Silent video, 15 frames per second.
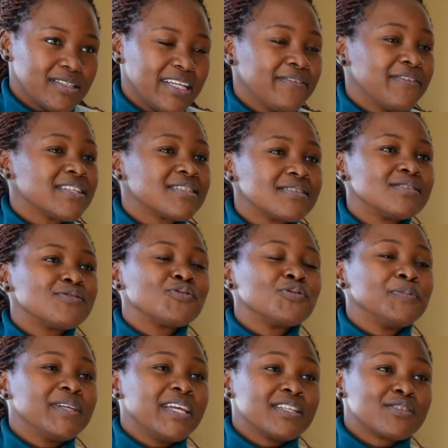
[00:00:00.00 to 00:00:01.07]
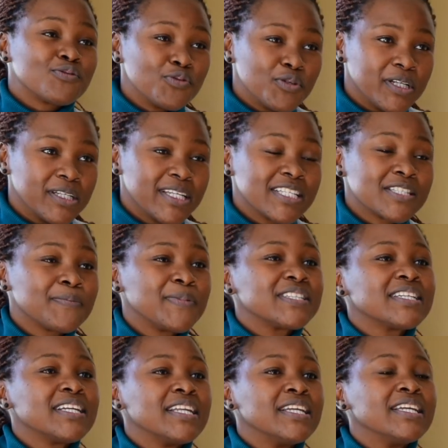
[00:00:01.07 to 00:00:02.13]
Never cease to be a student,
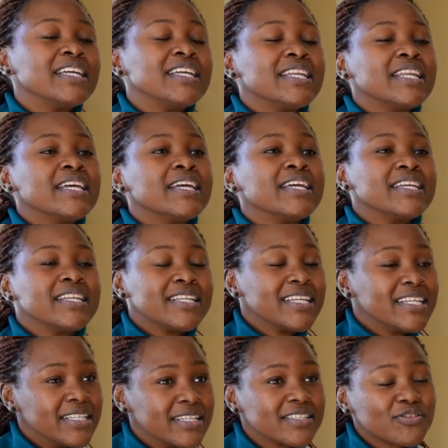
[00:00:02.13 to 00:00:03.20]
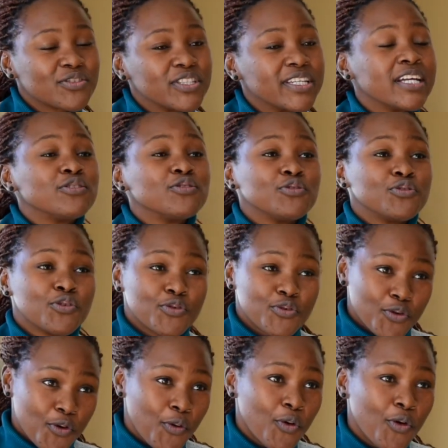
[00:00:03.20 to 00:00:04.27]
especially in an industry that you don't
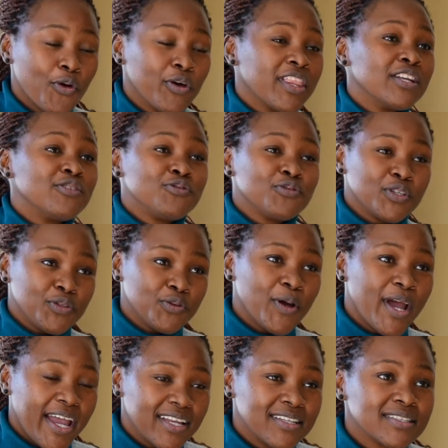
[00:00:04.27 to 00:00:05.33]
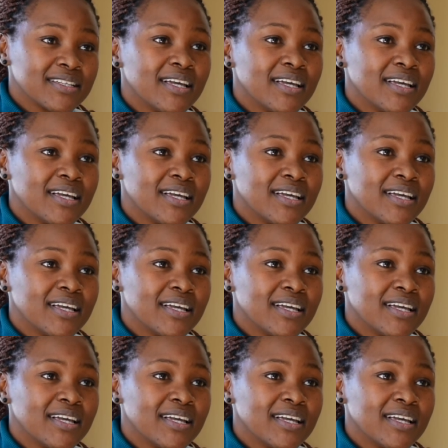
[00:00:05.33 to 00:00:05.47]
know or that you're new at.